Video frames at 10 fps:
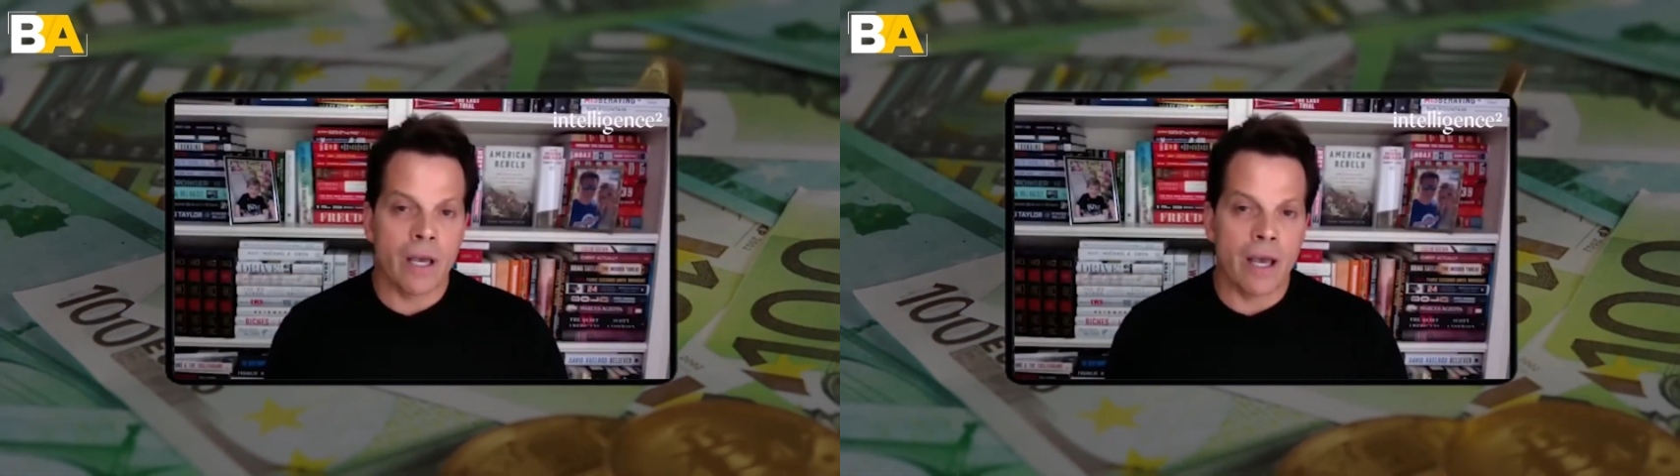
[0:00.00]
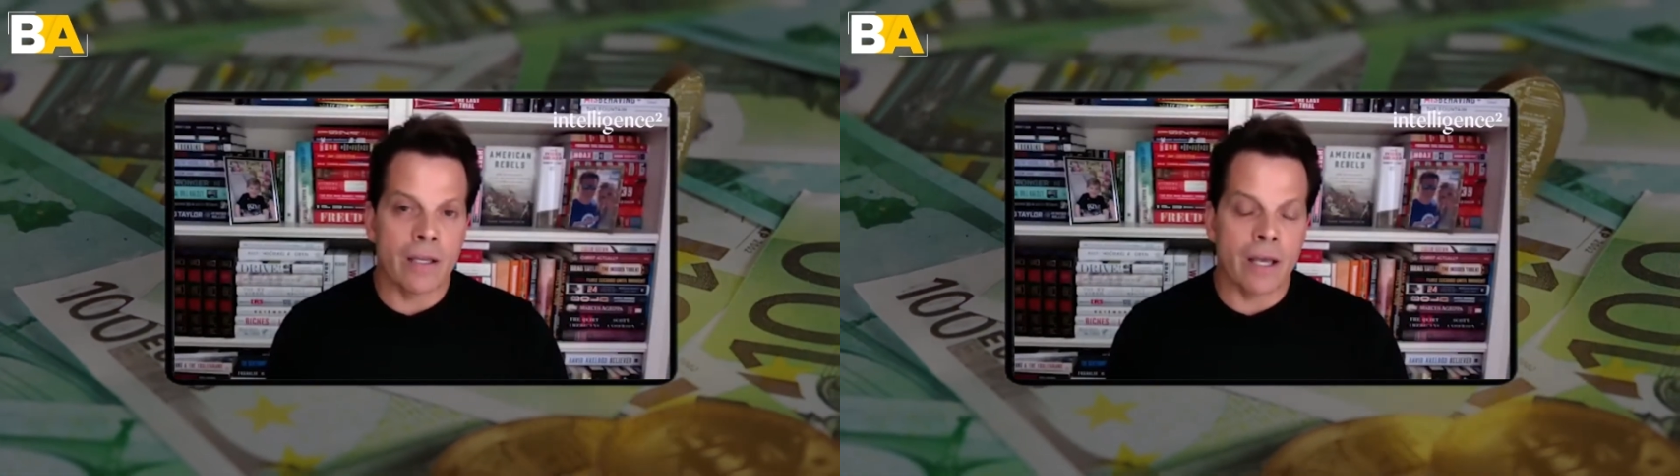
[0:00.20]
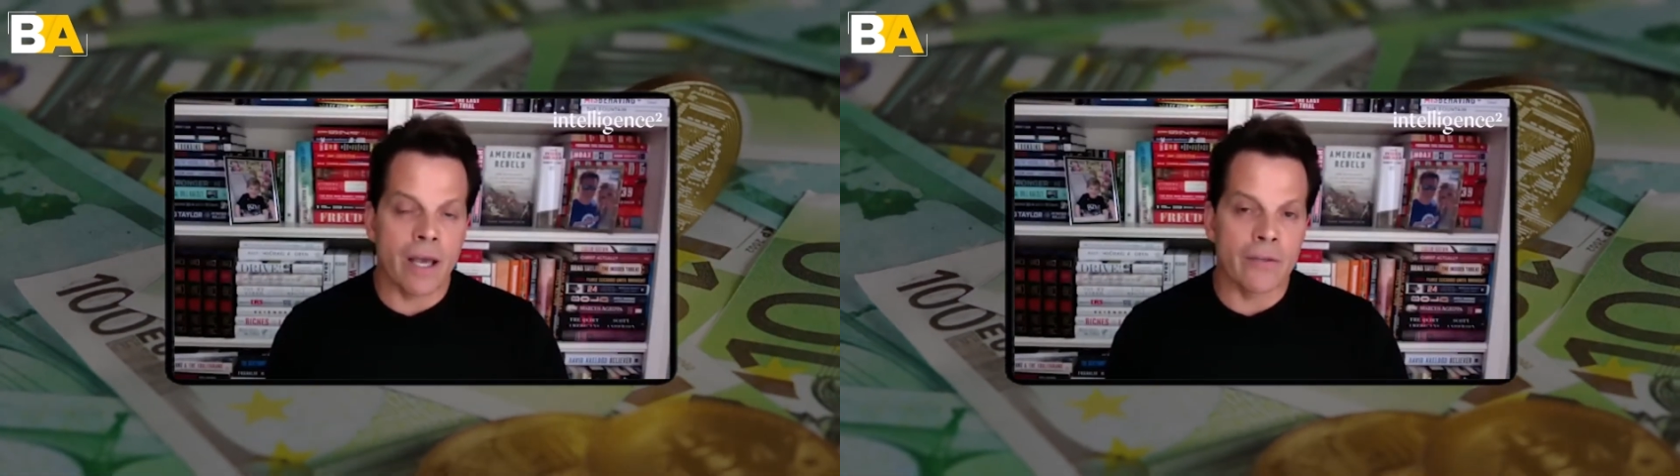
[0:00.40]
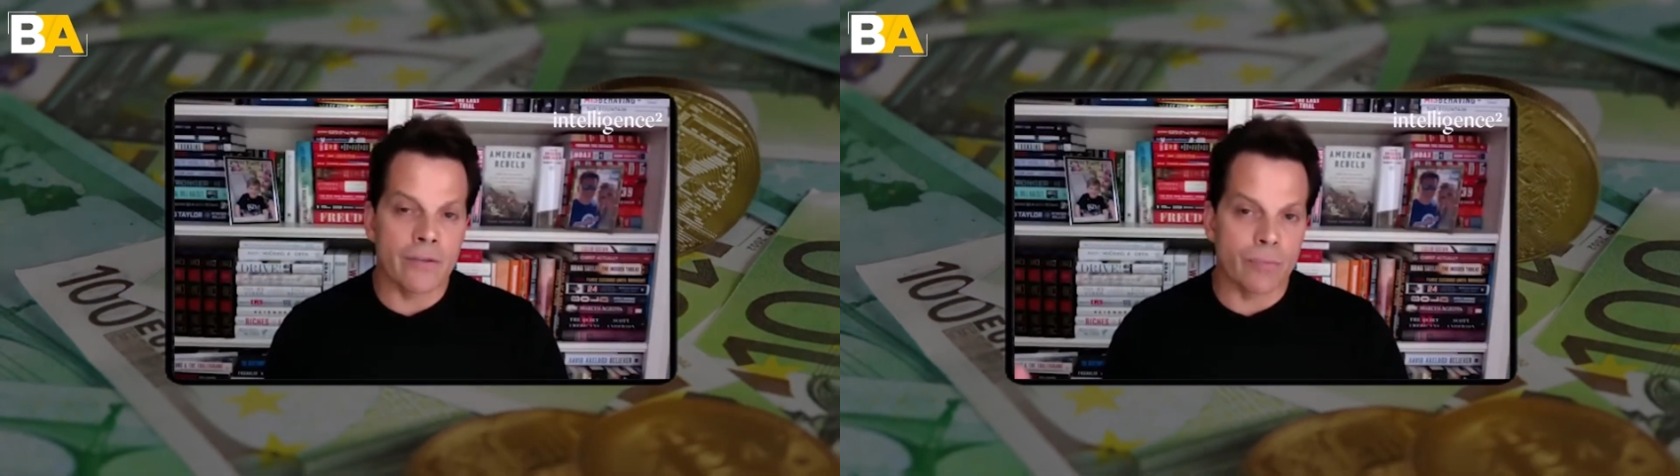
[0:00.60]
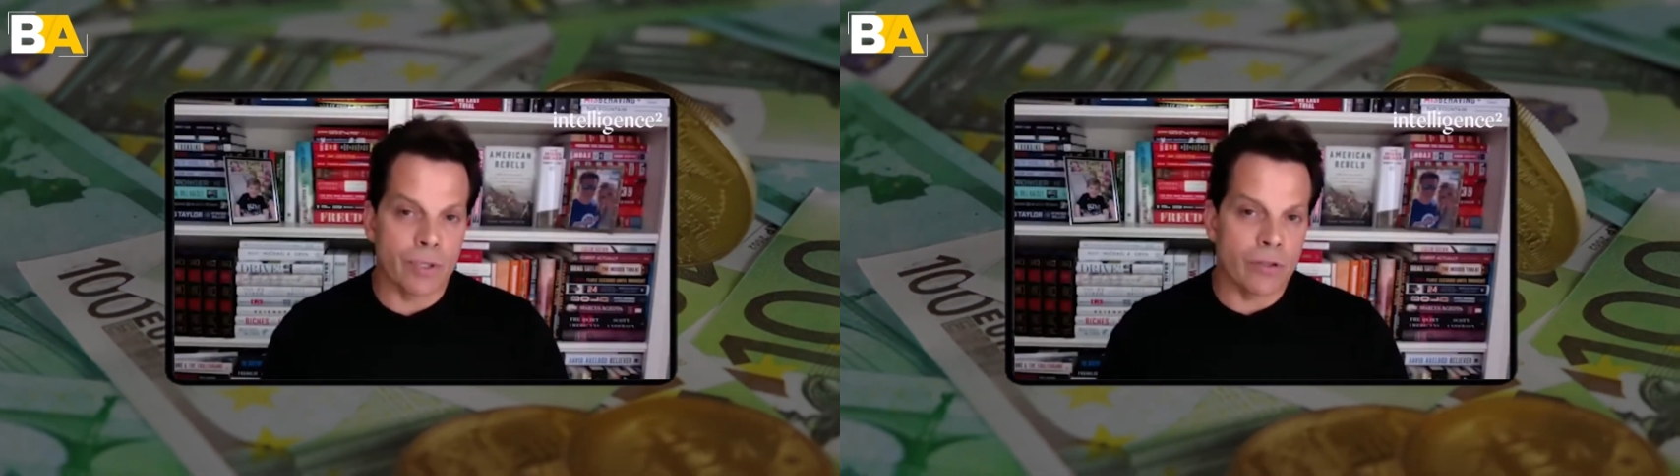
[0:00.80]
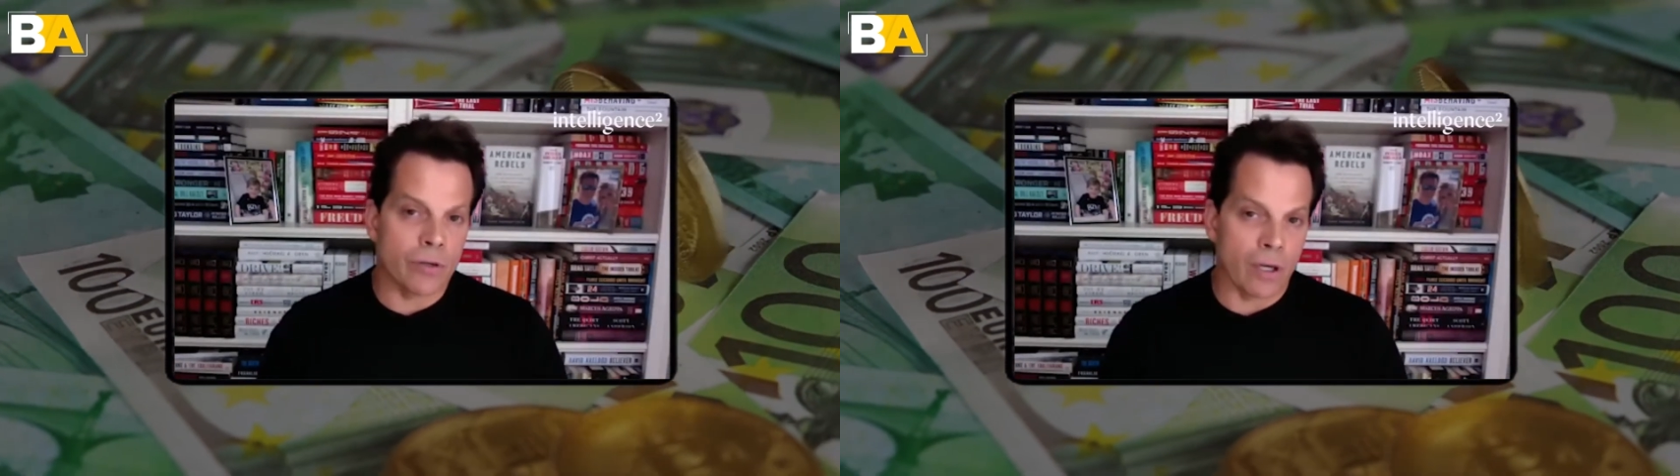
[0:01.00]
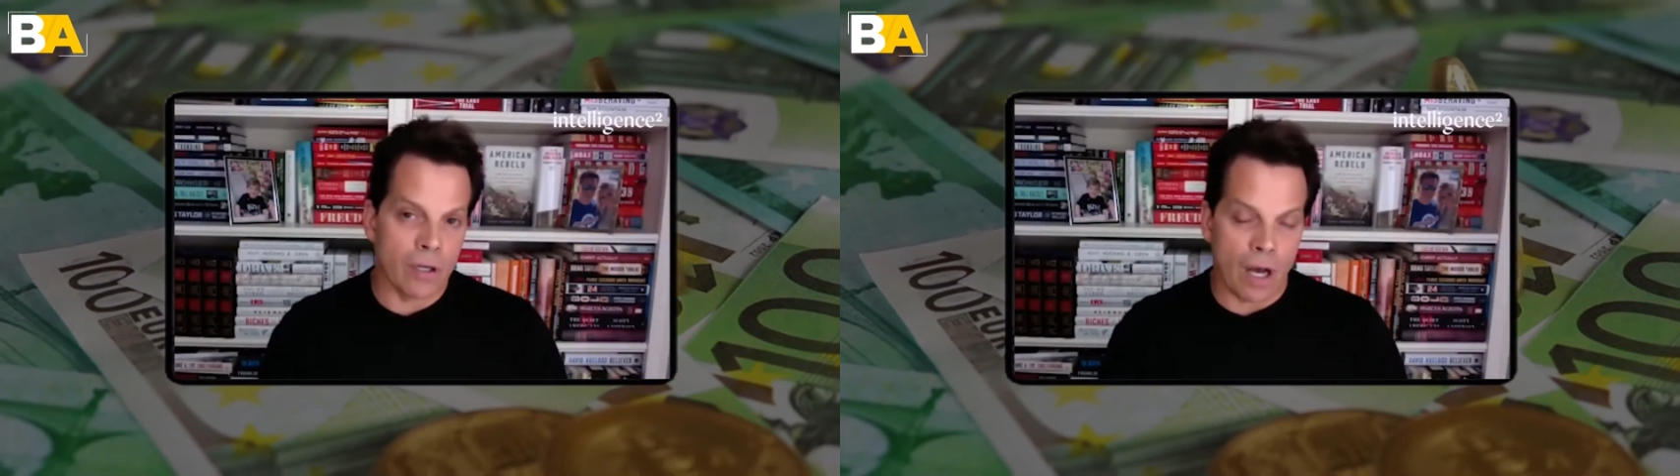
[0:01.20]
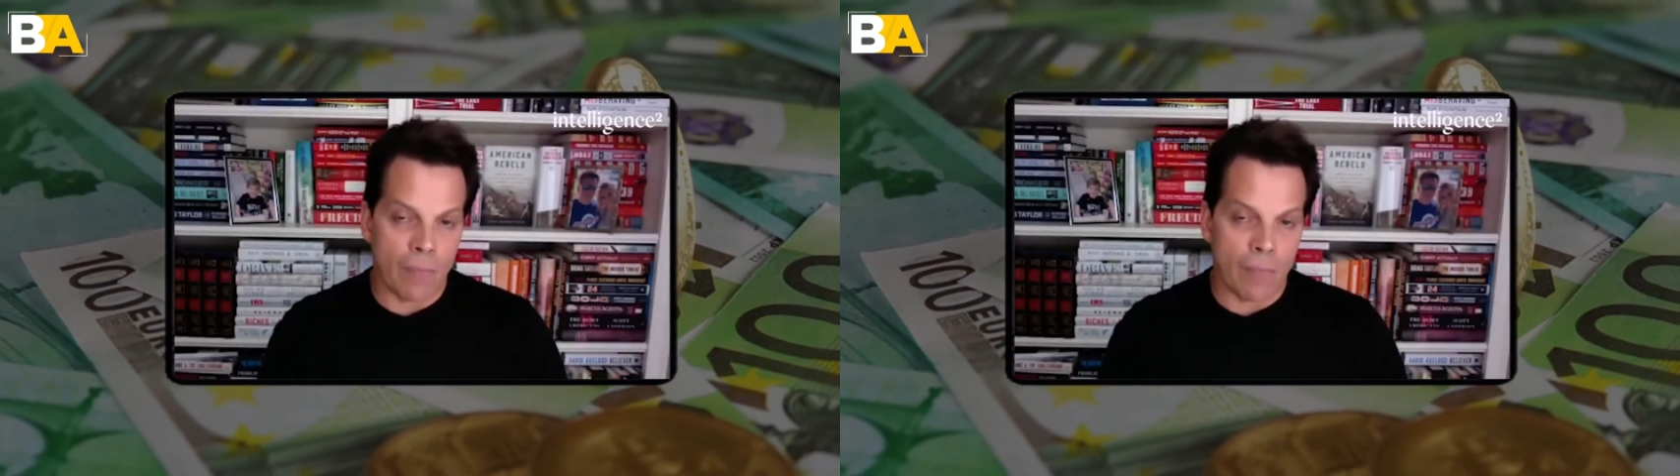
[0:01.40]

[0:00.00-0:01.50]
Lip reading: And to Peter,